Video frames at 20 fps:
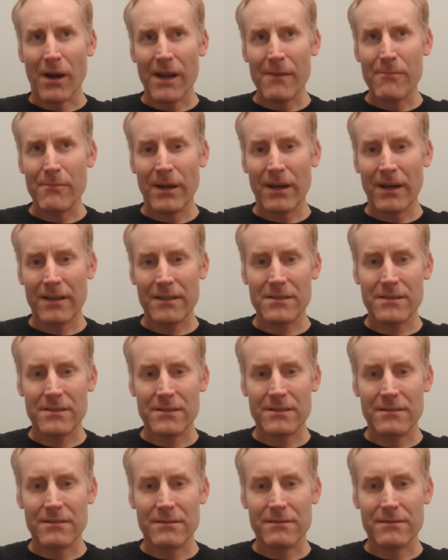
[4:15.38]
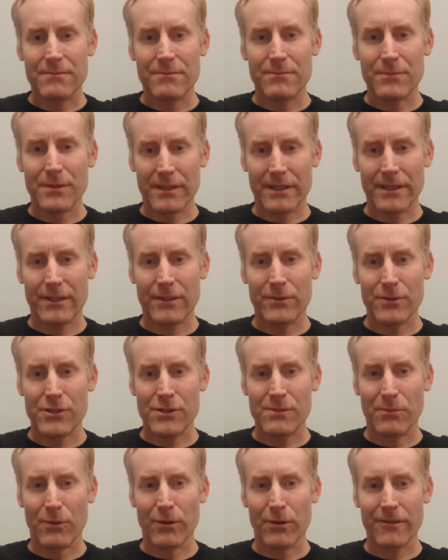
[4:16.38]
bipartisan political
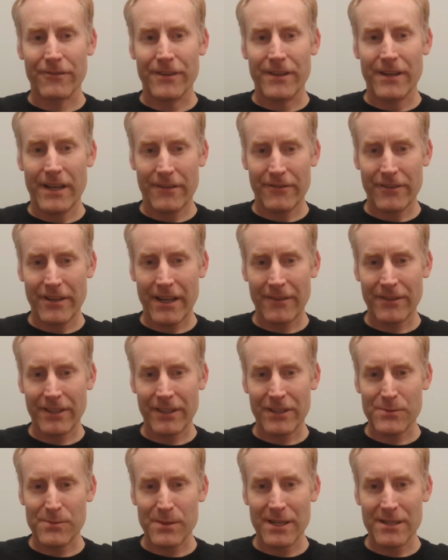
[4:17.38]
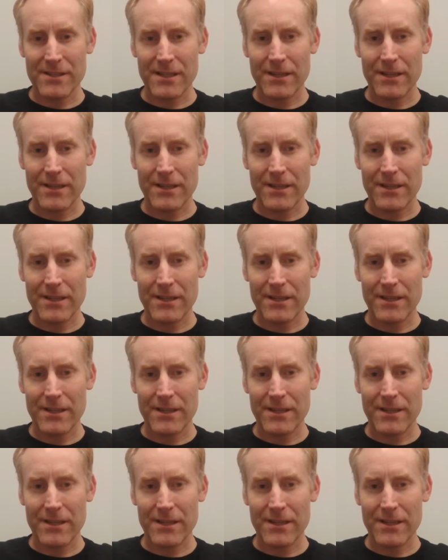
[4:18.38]
support for never having a space